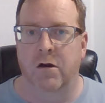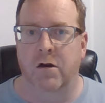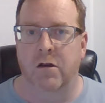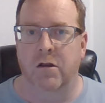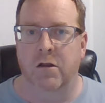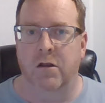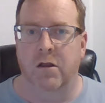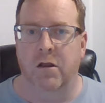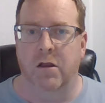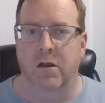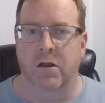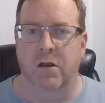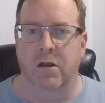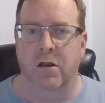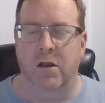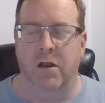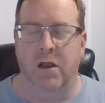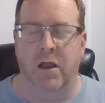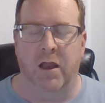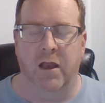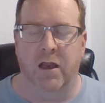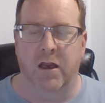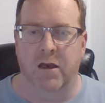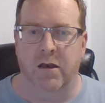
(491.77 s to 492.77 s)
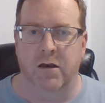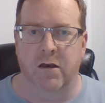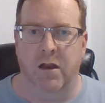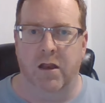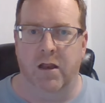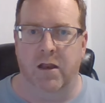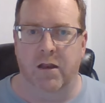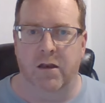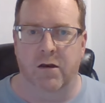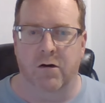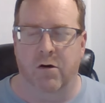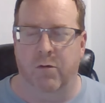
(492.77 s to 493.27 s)
And,
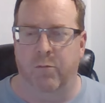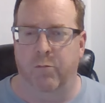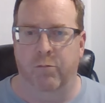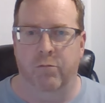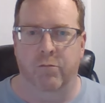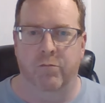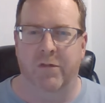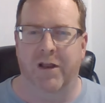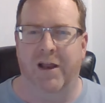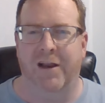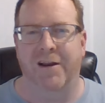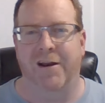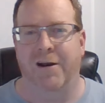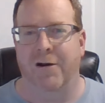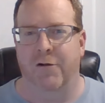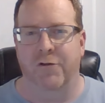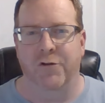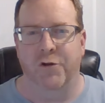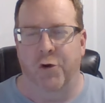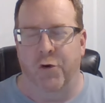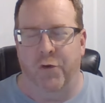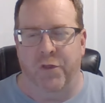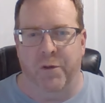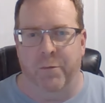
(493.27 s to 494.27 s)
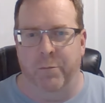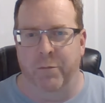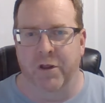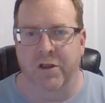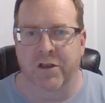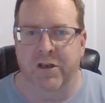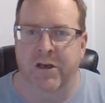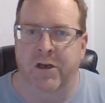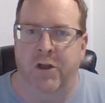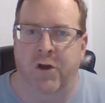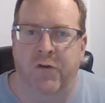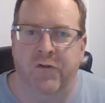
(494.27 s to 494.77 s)
or, I don't know, the
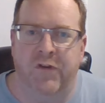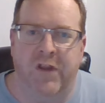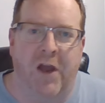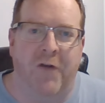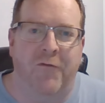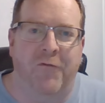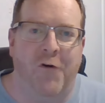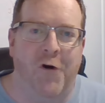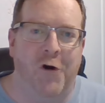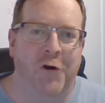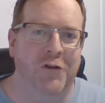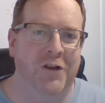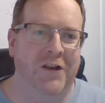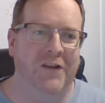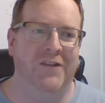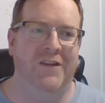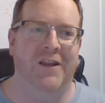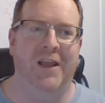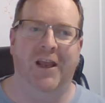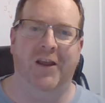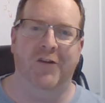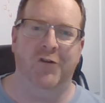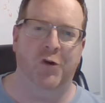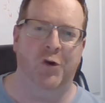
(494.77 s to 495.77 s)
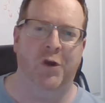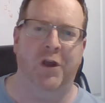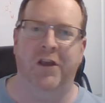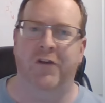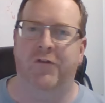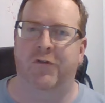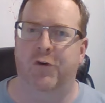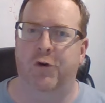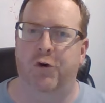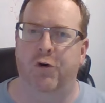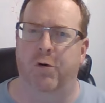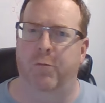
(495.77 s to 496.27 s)
million goes that far these days. Okay,
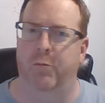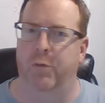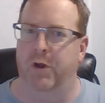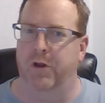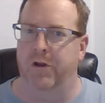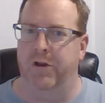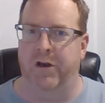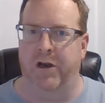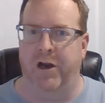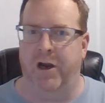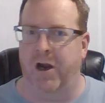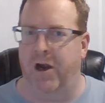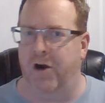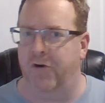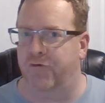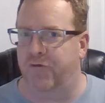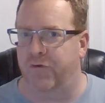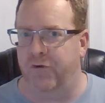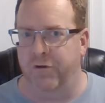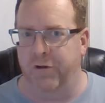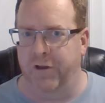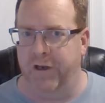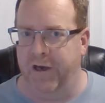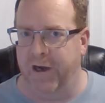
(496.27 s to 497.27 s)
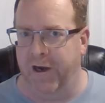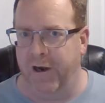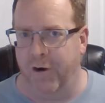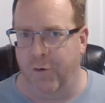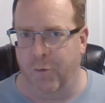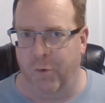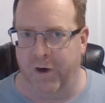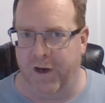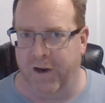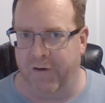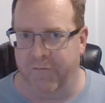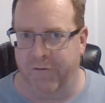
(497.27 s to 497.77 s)
so you're a billionaire, trillionaire,
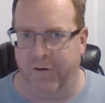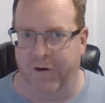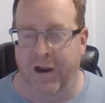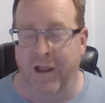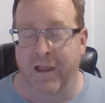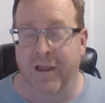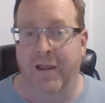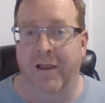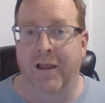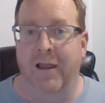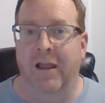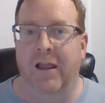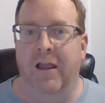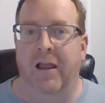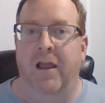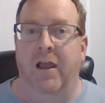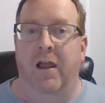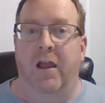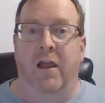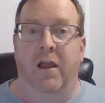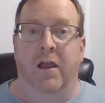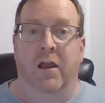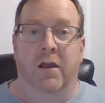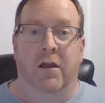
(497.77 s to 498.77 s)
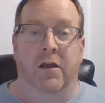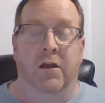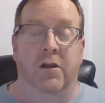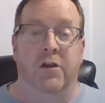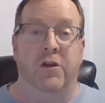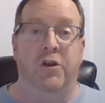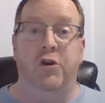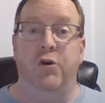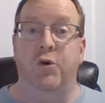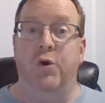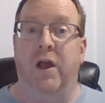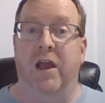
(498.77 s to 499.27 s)
whatever.
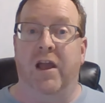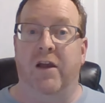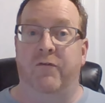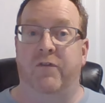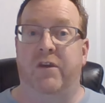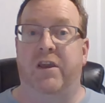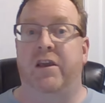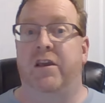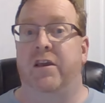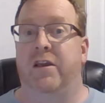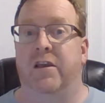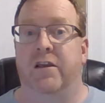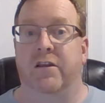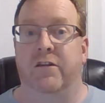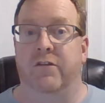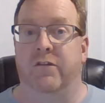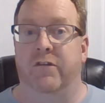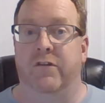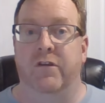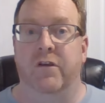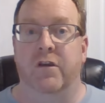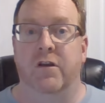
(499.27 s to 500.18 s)
You have kids.